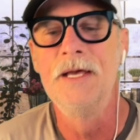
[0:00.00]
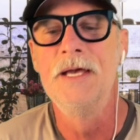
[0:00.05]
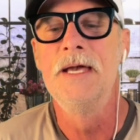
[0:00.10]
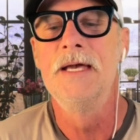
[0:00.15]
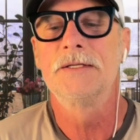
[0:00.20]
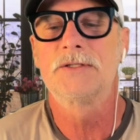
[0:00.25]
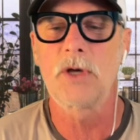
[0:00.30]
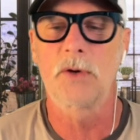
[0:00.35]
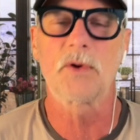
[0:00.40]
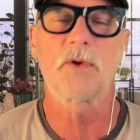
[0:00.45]

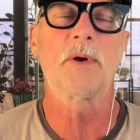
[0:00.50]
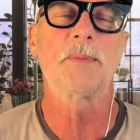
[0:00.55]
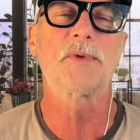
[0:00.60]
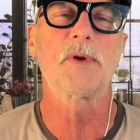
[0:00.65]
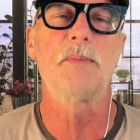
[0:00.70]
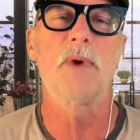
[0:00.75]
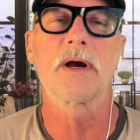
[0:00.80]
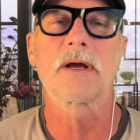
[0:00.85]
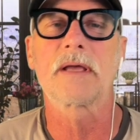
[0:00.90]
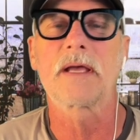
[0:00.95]
Total crypto
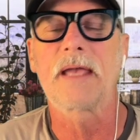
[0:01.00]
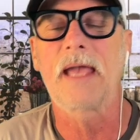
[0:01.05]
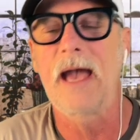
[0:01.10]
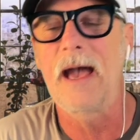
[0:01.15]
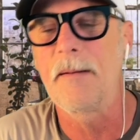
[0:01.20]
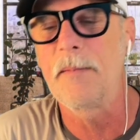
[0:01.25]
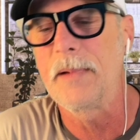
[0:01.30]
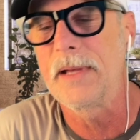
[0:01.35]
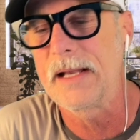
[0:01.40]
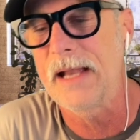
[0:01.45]
market
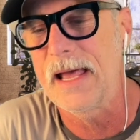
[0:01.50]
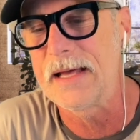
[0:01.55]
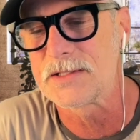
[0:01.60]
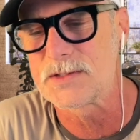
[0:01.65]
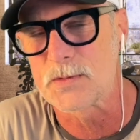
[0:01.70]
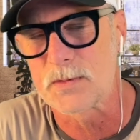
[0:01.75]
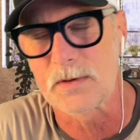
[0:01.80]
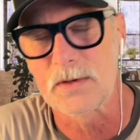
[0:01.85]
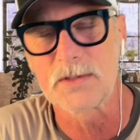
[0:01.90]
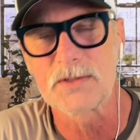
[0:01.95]
cap, it has
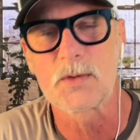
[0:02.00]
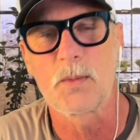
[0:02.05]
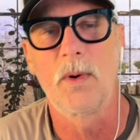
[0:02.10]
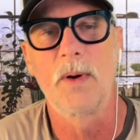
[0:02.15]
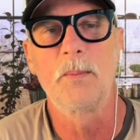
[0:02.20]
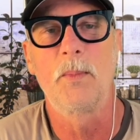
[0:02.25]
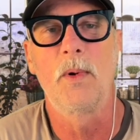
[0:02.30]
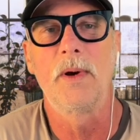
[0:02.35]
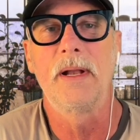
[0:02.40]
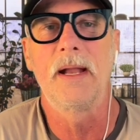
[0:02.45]
reduced
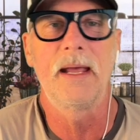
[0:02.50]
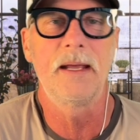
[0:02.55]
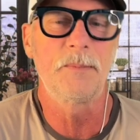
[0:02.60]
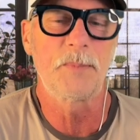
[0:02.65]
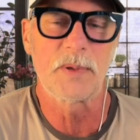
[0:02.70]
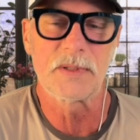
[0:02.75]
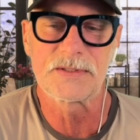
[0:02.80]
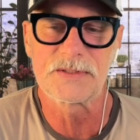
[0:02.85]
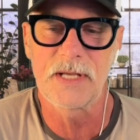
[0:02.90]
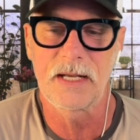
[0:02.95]

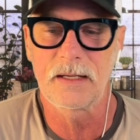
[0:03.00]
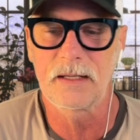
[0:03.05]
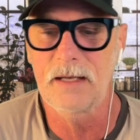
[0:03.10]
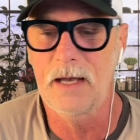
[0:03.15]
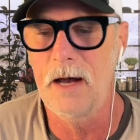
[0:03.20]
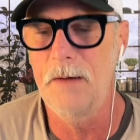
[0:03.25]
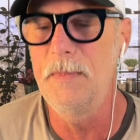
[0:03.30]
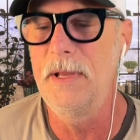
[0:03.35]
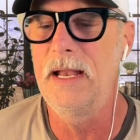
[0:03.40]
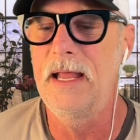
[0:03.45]
1.8%,
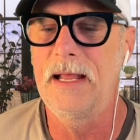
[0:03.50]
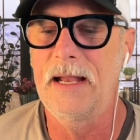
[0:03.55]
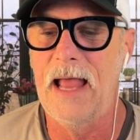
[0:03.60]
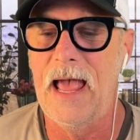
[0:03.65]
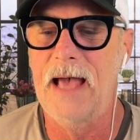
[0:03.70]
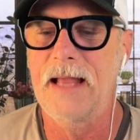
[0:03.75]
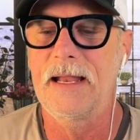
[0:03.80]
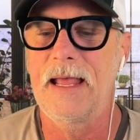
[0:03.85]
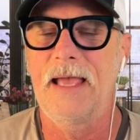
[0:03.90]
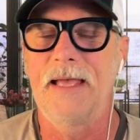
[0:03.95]
coming in
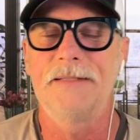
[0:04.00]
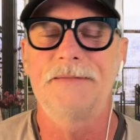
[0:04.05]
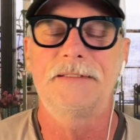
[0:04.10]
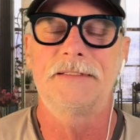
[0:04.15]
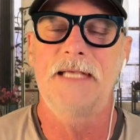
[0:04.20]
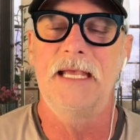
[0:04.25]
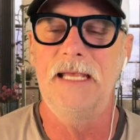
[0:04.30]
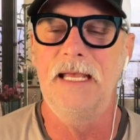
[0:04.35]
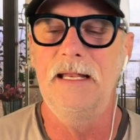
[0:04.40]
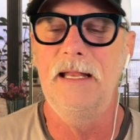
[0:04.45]
at a
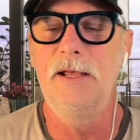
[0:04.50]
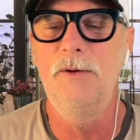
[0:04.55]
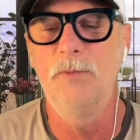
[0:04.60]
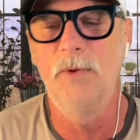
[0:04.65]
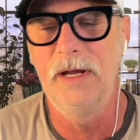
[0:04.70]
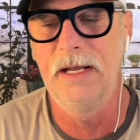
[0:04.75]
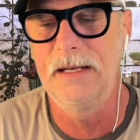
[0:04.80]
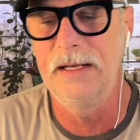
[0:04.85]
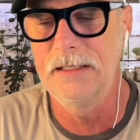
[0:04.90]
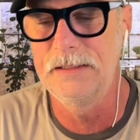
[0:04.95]
teeny
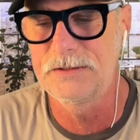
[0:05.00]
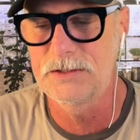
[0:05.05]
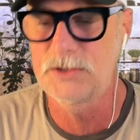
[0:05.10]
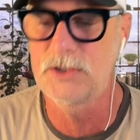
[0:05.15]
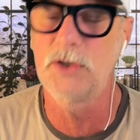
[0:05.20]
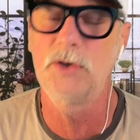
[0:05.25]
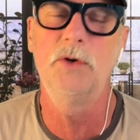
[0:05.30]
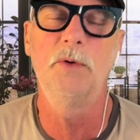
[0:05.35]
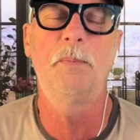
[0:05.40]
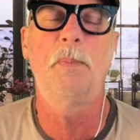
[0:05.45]
weeny
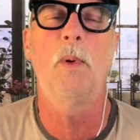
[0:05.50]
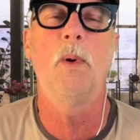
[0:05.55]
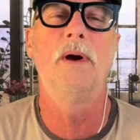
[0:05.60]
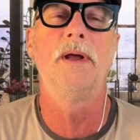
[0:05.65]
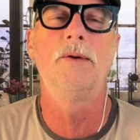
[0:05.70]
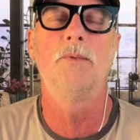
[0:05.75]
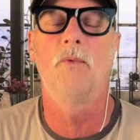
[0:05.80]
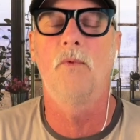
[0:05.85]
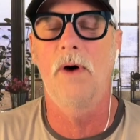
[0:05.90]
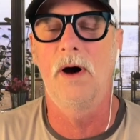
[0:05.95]

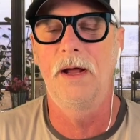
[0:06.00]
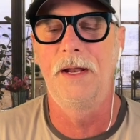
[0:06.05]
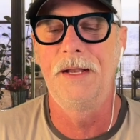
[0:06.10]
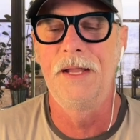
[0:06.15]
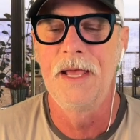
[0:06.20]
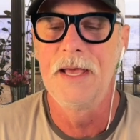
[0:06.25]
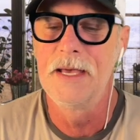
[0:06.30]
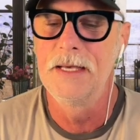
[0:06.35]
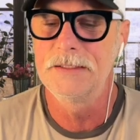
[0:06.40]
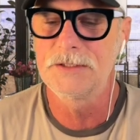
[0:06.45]
$2.1
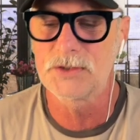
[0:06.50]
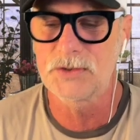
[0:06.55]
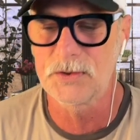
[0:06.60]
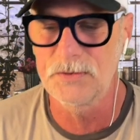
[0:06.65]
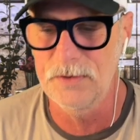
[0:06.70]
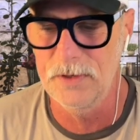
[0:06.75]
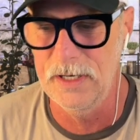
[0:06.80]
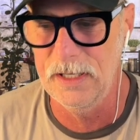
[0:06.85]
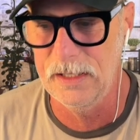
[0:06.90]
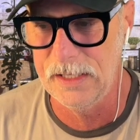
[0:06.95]

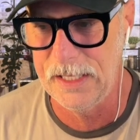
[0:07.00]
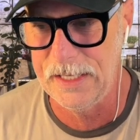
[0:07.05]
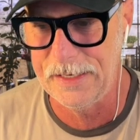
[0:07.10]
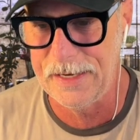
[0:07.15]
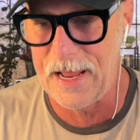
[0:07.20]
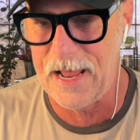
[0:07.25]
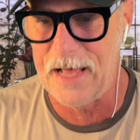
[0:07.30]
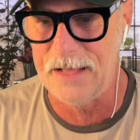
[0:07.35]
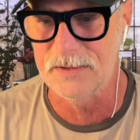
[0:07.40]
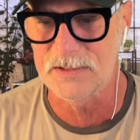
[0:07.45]
trillion.
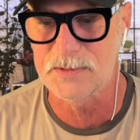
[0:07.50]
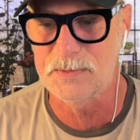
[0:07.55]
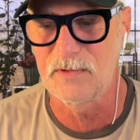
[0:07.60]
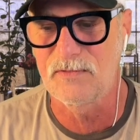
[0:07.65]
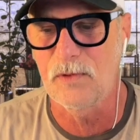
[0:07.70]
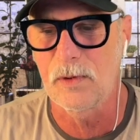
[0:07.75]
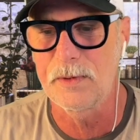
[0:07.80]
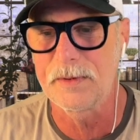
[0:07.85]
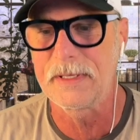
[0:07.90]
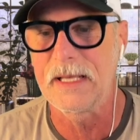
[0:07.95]

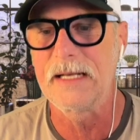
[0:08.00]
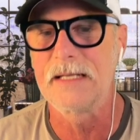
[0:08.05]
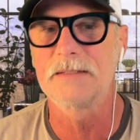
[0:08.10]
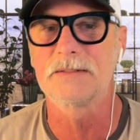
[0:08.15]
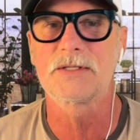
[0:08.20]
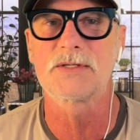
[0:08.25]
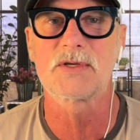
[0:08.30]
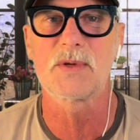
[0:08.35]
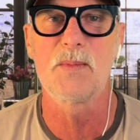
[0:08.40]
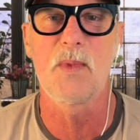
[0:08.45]
Before we get
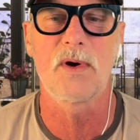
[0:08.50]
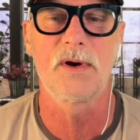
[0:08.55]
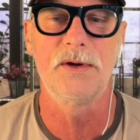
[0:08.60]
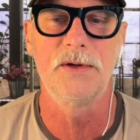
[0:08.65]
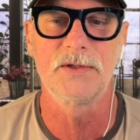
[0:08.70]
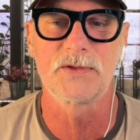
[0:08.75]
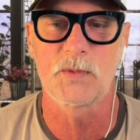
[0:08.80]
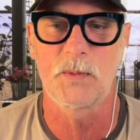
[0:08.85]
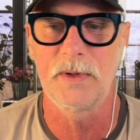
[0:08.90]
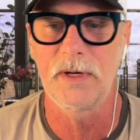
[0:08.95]
into some more
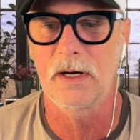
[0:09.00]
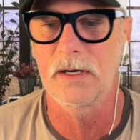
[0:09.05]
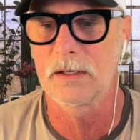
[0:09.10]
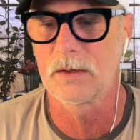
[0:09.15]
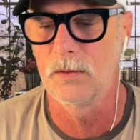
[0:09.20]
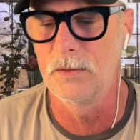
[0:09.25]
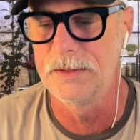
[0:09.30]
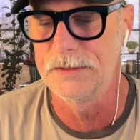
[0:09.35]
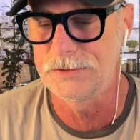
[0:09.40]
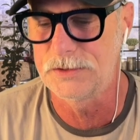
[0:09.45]
news, we are
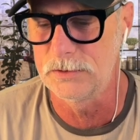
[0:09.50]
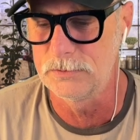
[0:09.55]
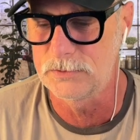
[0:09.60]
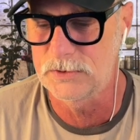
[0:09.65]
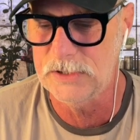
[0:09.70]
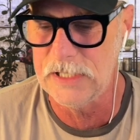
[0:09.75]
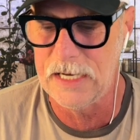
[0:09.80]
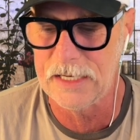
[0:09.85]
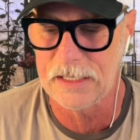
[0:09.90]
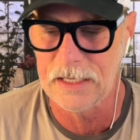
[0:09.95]
going to
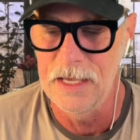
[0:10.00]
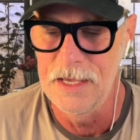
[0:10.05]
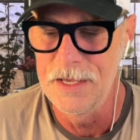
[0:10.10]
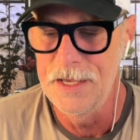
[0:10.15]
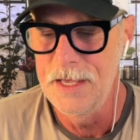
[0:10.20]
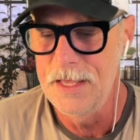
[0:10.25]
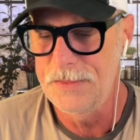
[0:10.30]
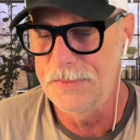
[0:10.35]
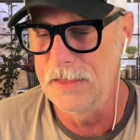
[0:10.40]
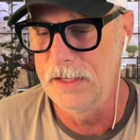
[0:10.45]
check
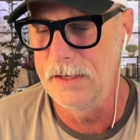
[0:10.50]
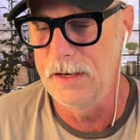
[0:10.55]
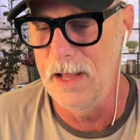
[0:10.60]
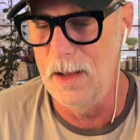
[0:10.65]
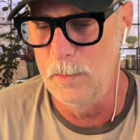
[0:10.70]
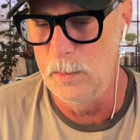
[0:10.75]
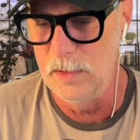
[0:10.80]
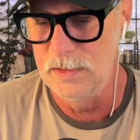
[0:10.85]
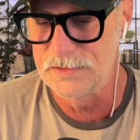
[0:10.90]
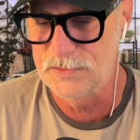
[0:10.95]
the
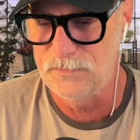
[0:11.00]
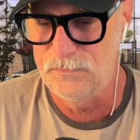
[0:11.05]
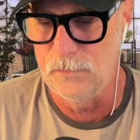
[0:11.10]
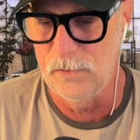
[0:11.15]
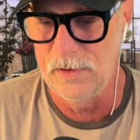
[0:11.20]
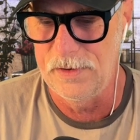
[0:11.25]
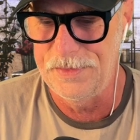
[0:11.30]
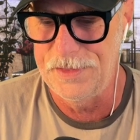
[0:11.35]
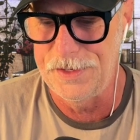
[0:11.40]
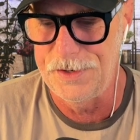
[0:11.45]
numbers
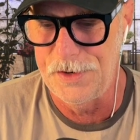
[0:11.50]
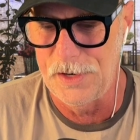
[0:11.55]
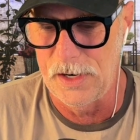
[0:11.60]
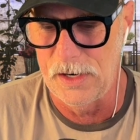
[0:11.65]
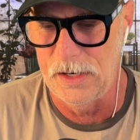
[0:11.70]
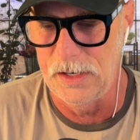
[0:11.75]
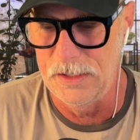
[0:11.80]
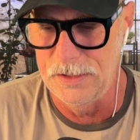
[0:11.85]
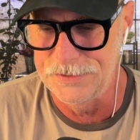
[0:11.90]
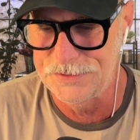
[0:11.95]
for the
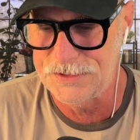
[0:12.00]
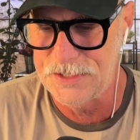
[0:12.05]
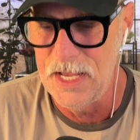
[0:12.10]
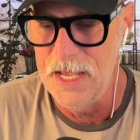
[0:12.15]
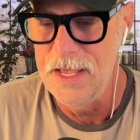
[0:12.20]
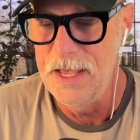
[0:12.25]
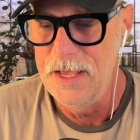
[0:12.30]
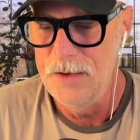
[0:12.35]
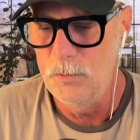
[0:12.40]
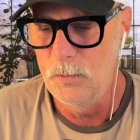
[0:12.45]
nerds.
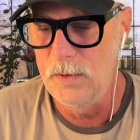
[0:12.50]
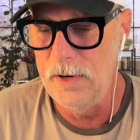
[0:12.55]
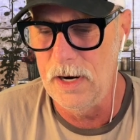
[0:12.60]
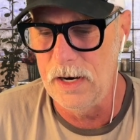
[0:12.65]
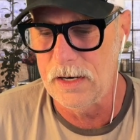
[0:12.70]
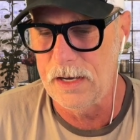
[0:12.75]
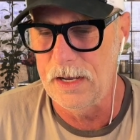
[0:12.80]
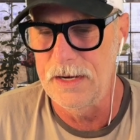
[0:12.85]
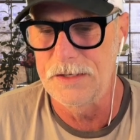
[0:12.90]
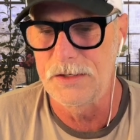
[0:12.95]
We are
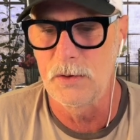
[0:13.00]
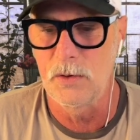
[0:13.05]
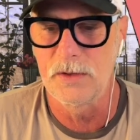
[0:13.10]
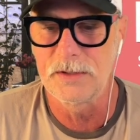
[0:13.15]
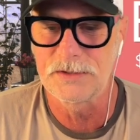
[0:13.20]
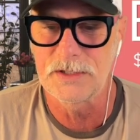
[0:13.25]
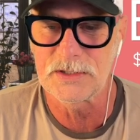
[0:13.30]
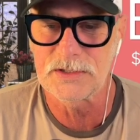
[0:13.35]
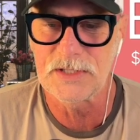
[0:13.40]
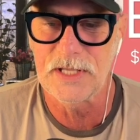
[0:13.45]
going to do it
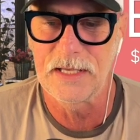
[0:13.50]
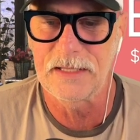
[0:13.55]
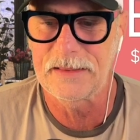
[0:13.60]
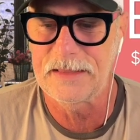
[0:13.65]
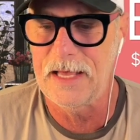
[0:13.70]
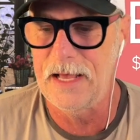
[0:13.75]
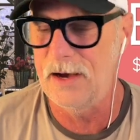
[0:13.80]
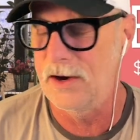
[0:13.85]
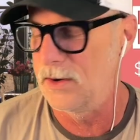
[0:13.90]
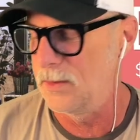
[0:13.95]
just like
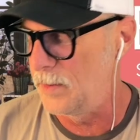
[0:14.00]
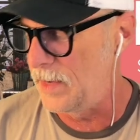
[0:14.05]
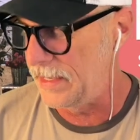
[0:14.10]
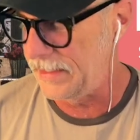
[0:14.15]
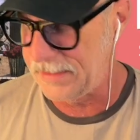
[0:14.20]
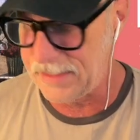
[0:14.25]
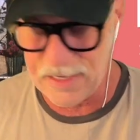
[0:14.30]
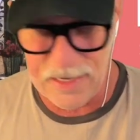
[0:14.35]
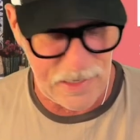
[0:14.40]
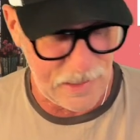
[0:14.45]
that. Oh my
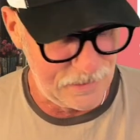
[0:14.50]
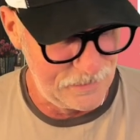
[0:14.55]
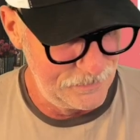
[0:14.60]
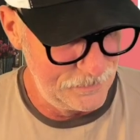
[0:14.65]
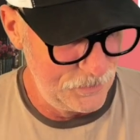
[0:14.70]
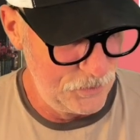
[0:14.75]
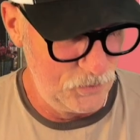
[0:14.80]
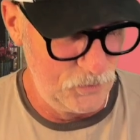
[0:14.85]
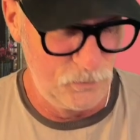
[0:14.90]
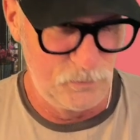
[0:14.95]
God.
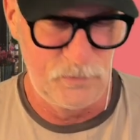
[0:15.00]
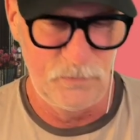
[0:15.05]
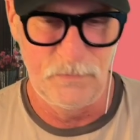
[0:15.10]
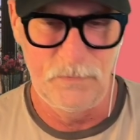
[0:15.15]
Oof.